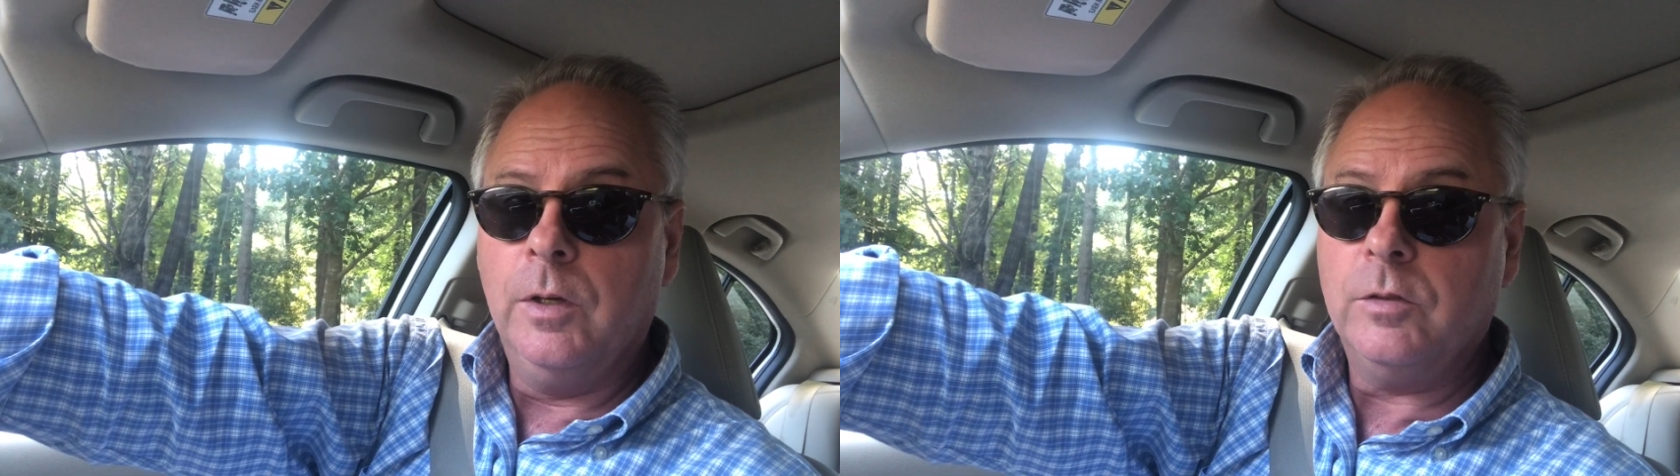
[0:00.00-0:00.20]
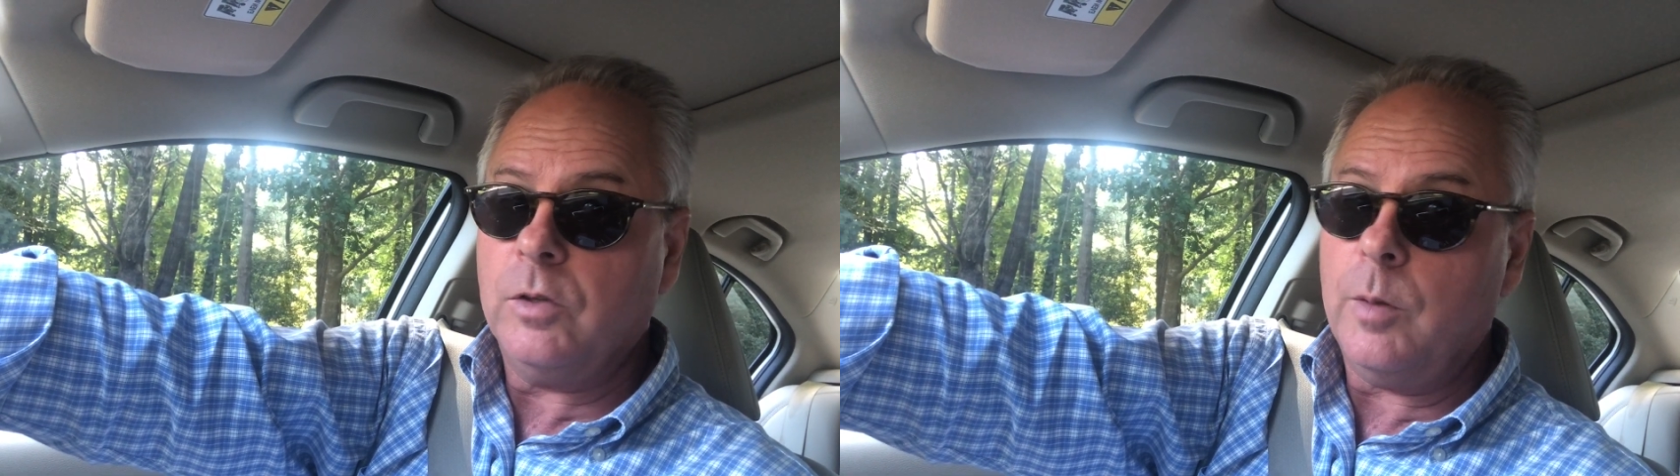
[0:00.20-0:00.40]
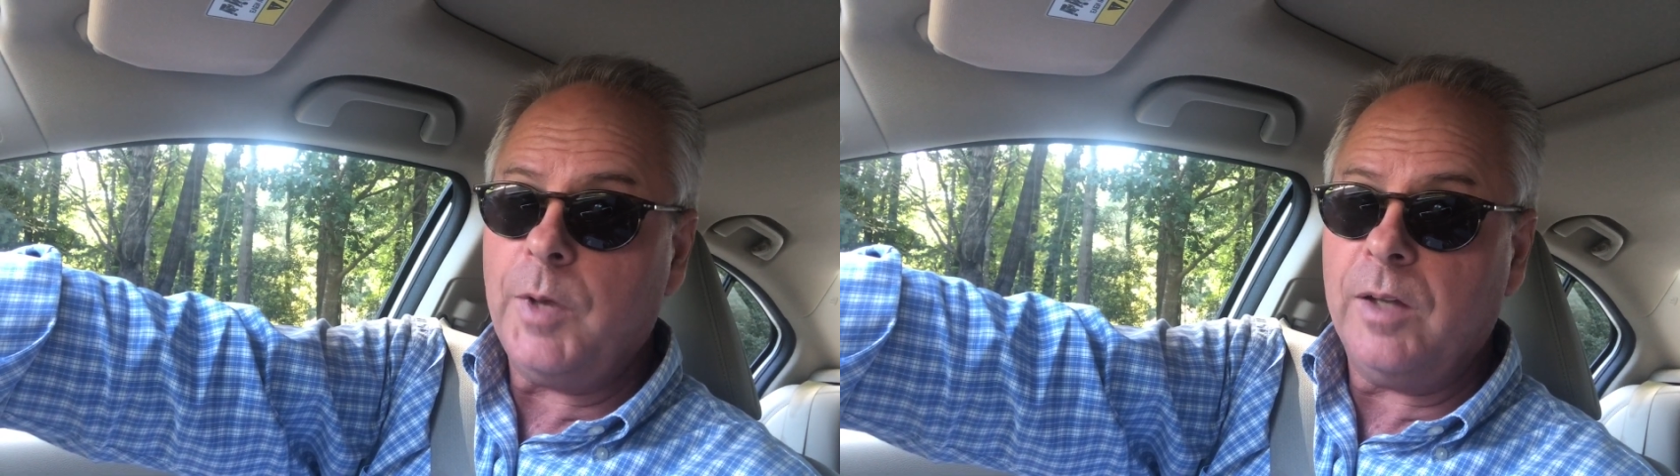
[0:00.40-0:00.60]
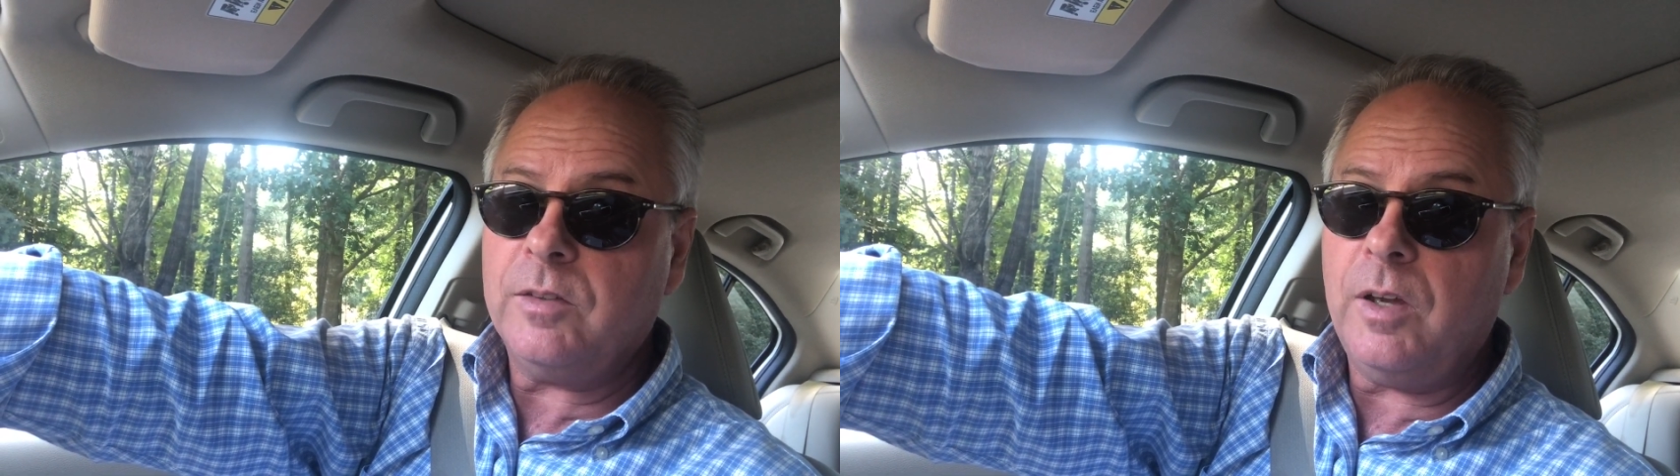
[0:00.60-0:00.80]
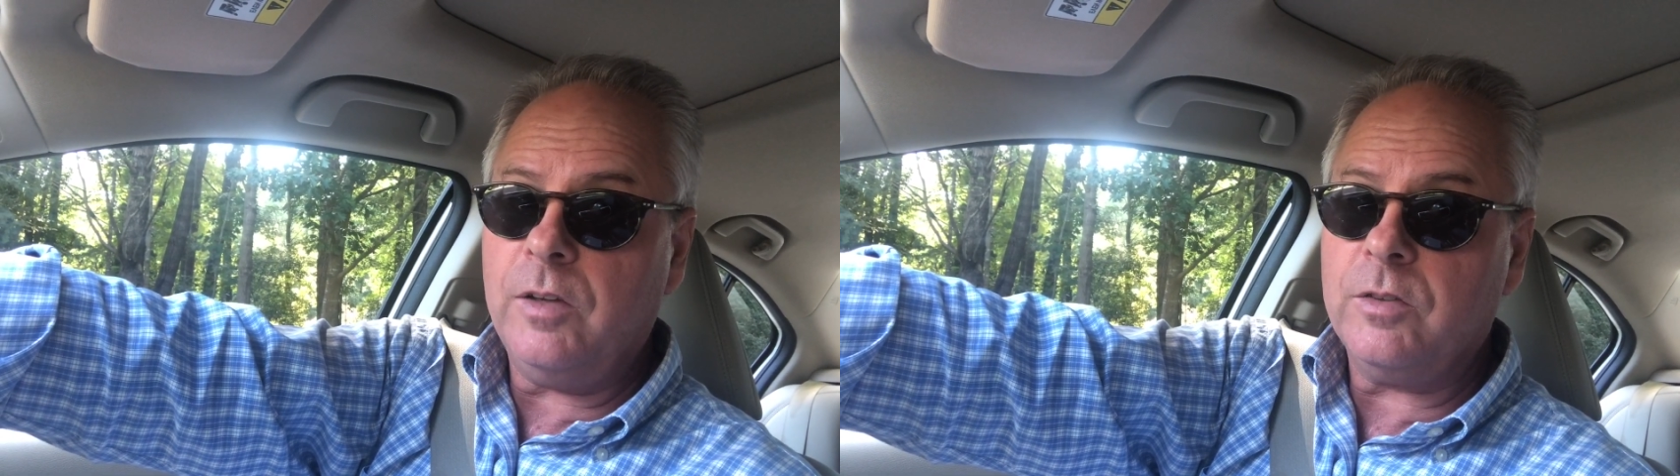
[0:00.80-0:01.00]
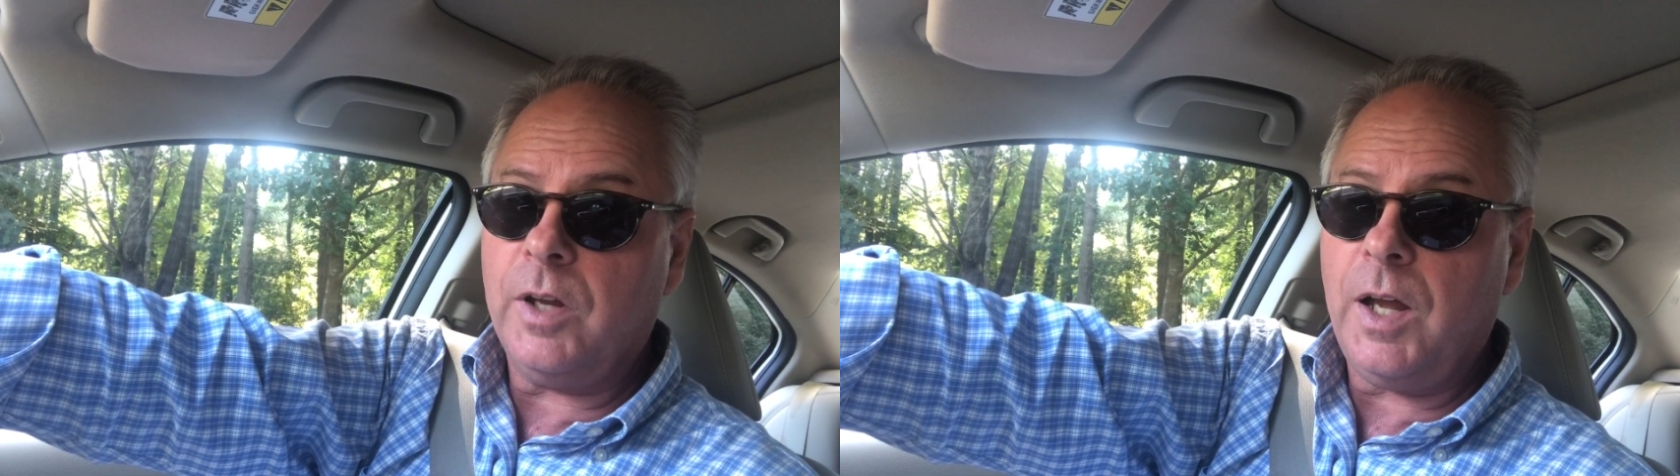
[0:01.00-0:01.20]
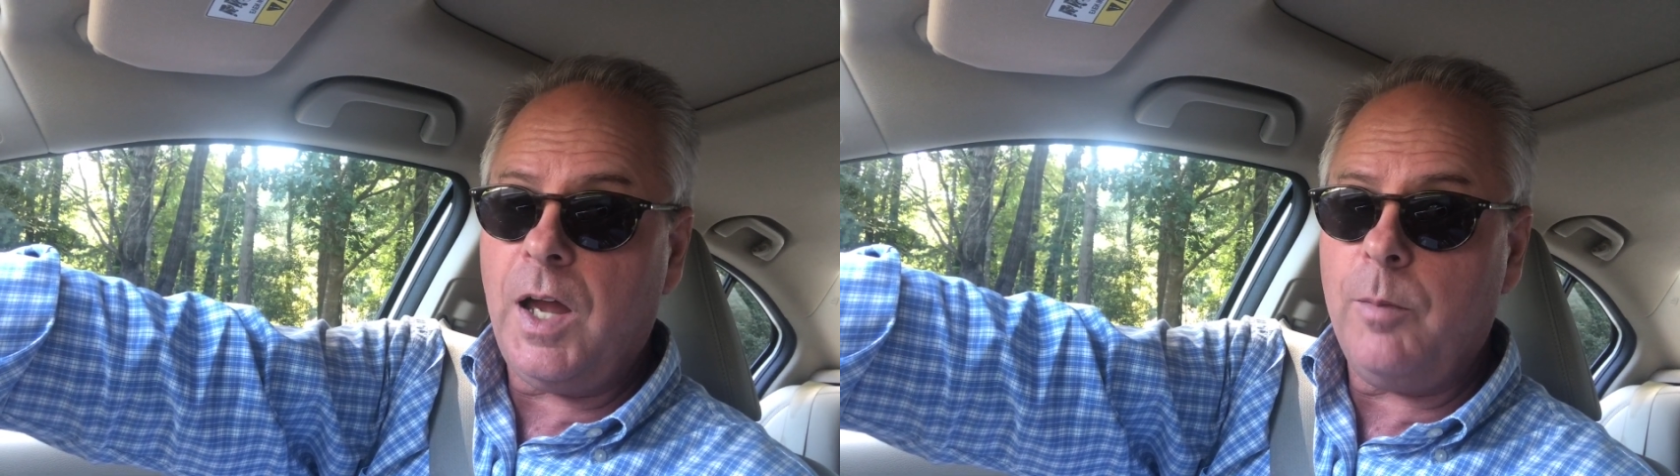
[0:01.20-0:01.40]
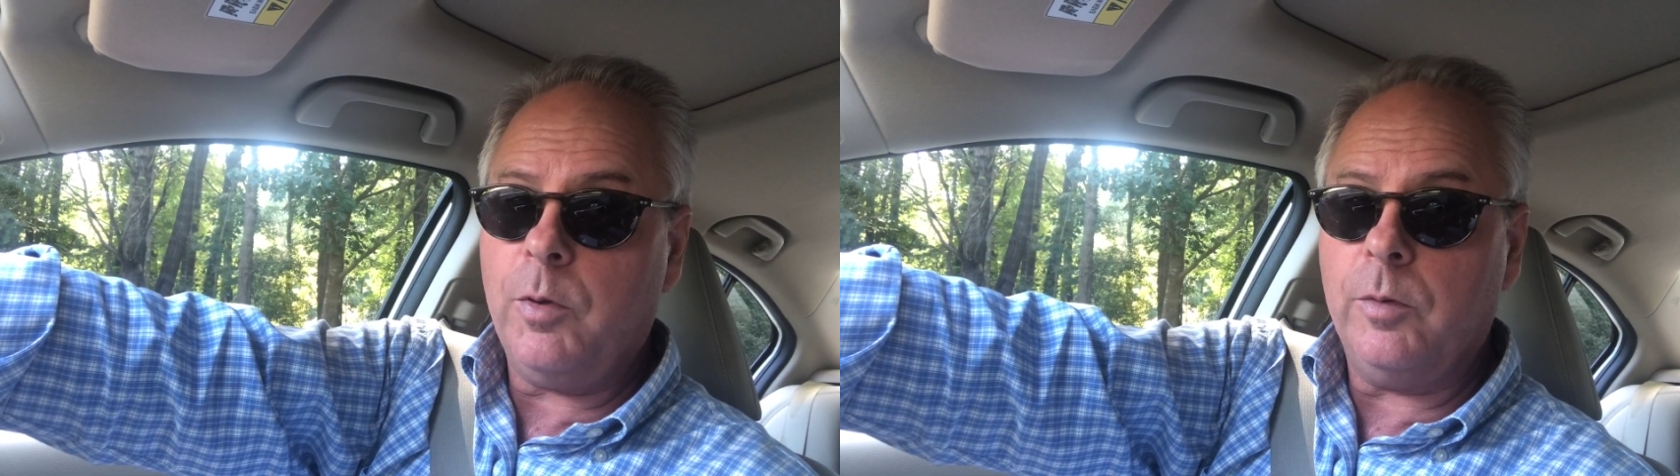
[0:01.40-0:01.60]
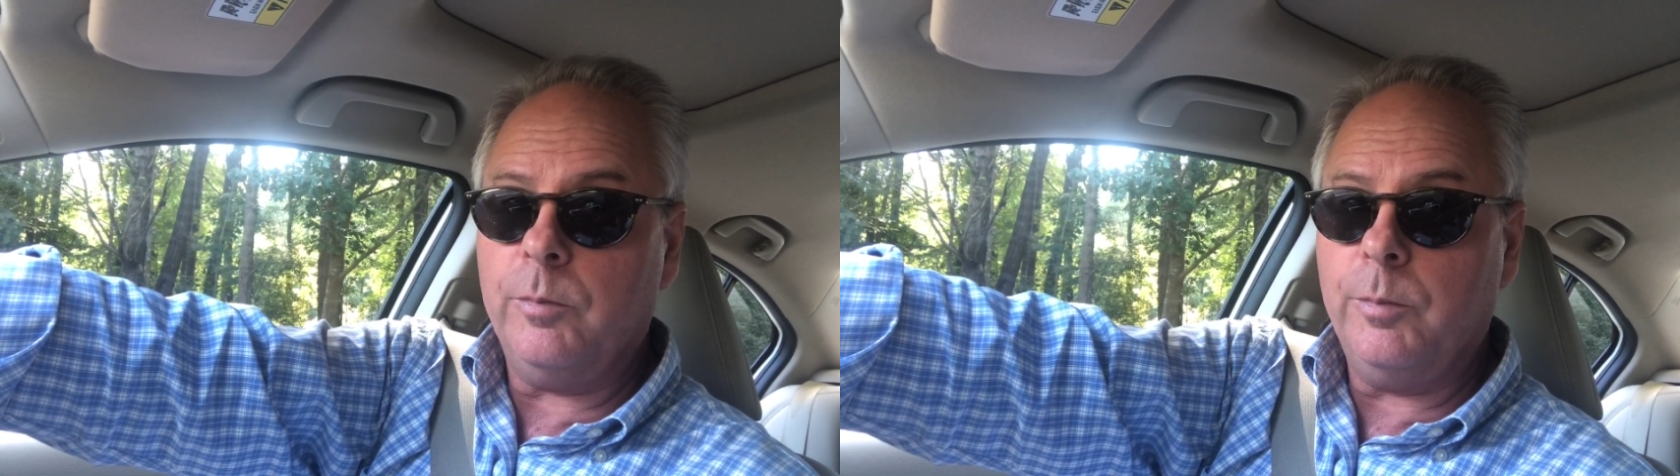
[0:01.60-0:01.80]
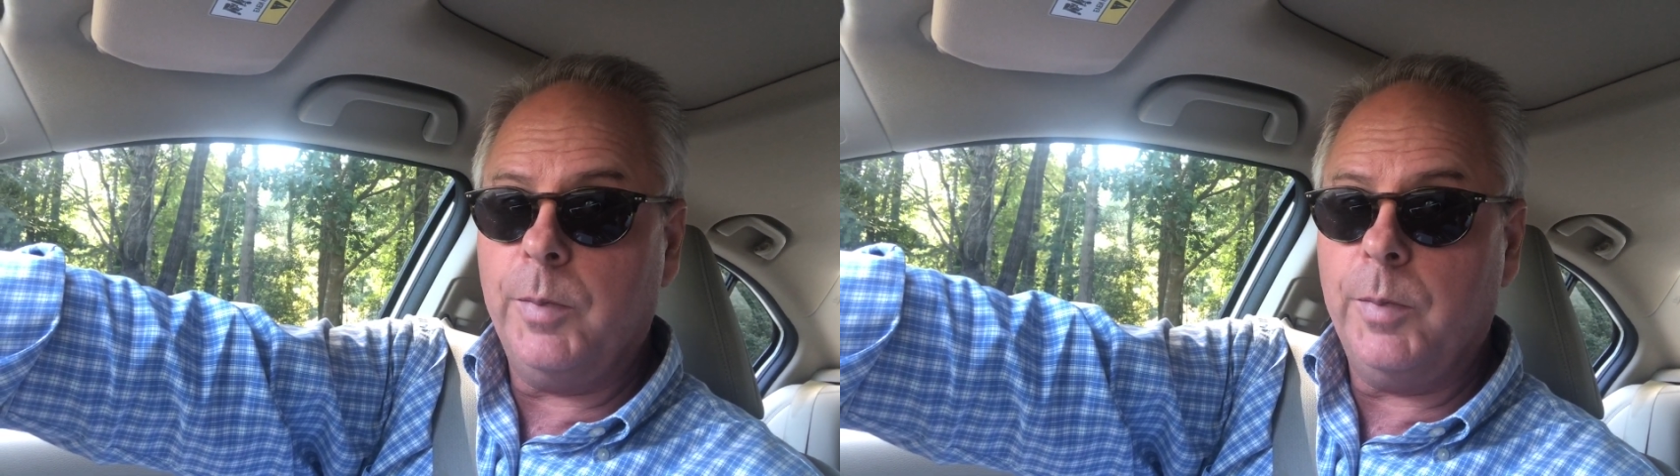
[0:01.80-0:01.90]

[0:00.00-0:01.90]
So I'm not saying it's going to happen,